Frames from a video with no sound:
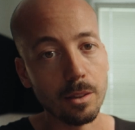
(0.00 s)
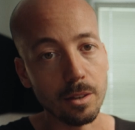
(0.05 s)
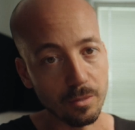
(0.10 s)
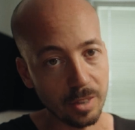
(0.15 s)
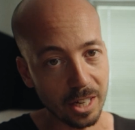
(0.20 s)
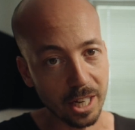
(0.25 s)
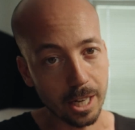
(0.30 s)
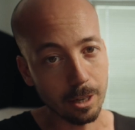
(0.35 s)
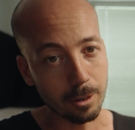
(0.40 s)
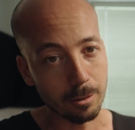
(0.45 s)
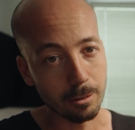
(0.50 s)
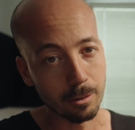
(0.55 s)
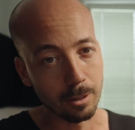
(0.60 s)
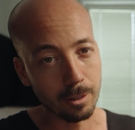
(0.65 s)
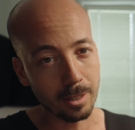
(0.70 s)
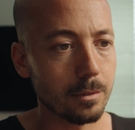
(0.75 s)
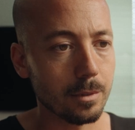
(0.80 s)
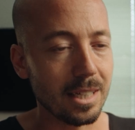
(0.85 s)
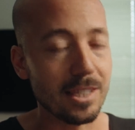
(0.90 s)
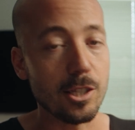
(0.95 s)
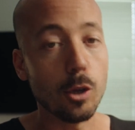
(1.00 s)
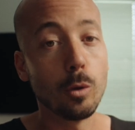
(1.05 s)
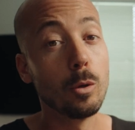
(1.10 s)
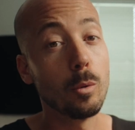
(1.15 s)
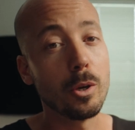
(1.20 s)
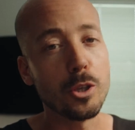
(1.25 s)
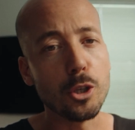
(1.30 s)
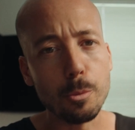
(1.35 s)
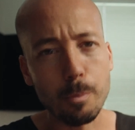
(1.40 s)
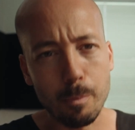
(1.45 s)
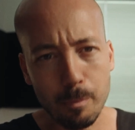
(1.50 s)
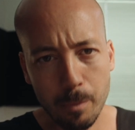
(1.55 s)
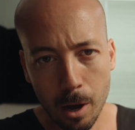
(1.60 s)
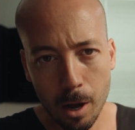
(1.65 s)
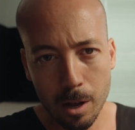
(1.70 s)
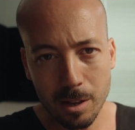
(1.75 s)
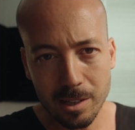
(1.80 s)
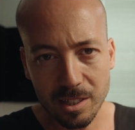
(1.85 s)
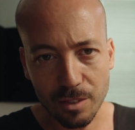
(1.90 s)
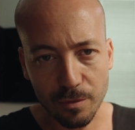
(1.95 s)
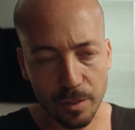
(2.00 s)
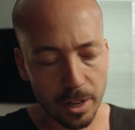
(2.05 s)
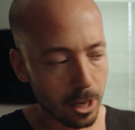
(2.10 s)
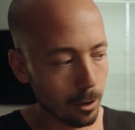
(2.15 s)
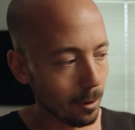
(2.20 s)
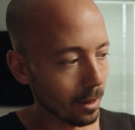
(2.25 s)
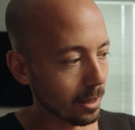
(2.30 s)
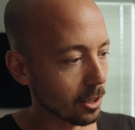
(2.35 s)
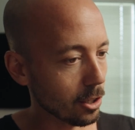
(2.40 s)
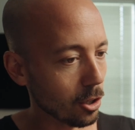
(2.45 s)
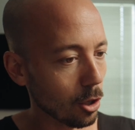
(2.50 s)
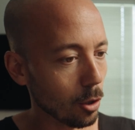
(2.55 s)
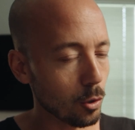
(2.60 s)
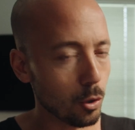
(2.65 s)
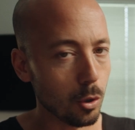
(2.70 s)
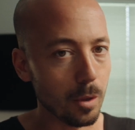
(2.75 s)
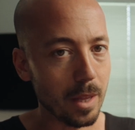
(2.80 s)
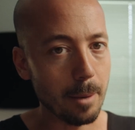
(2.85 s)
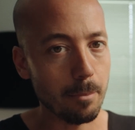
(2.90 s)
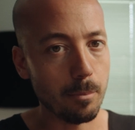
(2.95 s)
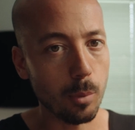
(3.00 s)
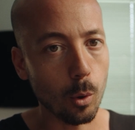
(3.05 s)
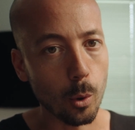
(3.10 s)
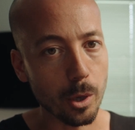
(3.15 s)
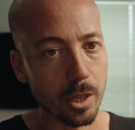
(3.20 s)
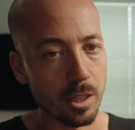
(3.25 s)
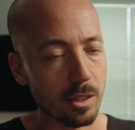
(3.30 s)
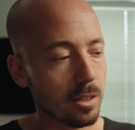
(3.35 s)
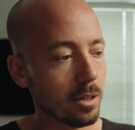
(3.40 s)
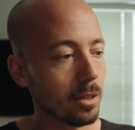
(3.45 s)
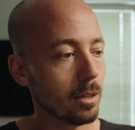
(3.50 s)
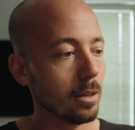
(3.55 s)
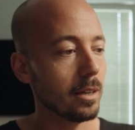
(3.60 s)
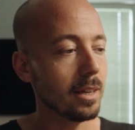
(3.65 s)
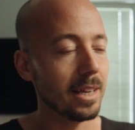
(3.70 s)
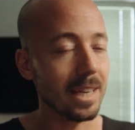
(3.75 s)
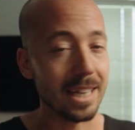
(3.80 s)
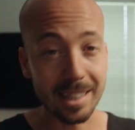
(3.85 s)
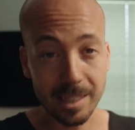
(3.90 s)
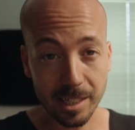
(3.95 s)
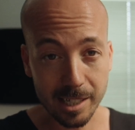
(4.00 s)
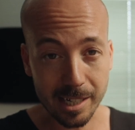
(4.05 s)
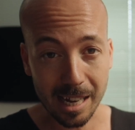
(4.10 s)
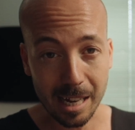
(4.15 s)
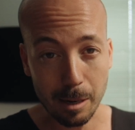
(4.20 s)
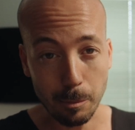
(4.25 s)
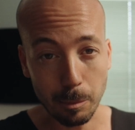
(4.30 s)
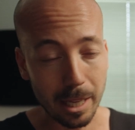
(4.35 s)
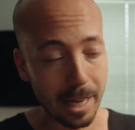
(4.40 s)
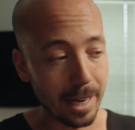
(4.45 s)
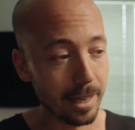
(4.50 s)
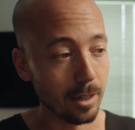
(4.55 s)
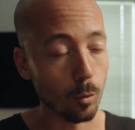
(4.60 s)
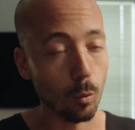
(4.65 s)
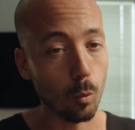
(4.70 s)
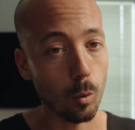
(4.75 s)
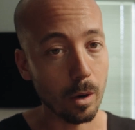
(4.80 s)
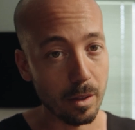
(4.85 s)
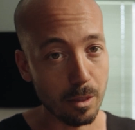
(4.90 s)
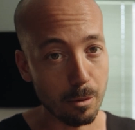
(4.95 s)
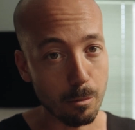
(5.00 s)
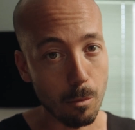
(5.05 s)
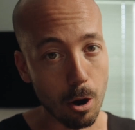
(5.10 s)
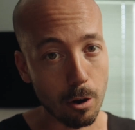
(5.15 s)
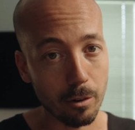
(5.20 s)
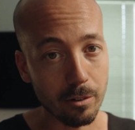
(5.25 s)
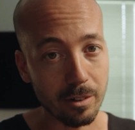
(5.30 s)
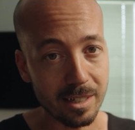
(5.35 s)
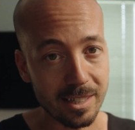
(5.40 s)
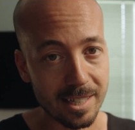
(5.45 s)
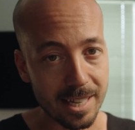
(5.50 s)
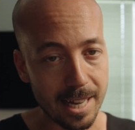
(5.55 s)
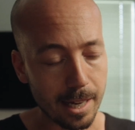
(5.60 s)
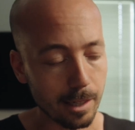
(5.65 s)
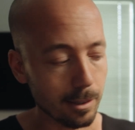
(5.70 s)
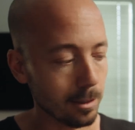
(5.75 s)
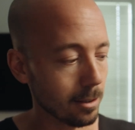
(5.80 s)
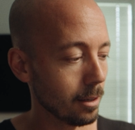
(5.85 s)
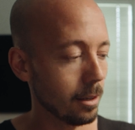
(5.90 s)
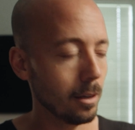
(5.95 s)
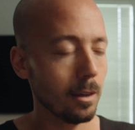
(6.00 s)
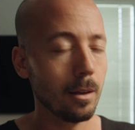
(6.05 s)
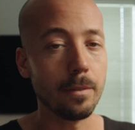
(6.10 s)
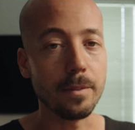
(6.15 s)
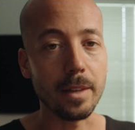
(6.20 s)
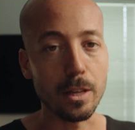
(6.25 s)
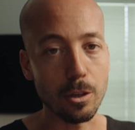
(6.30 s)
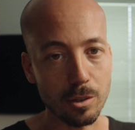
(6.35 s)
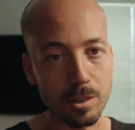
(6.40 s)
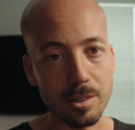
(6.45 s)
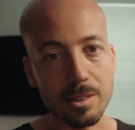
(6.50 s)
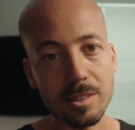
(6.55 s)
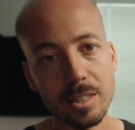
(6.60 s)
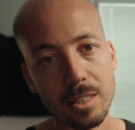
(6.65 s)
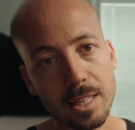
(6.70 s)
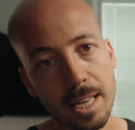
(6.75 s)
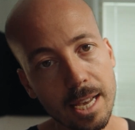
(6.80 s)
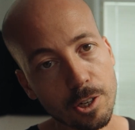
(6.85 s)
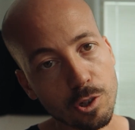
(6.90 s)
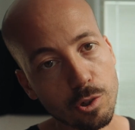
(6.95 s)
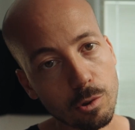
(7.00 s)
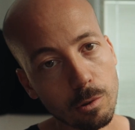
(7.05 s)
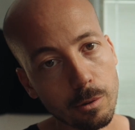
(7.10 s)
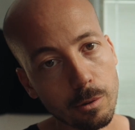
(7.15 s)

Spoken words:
the video. It's only when you pause the video and go to that point in the timeline where the marker is at that you can see the actual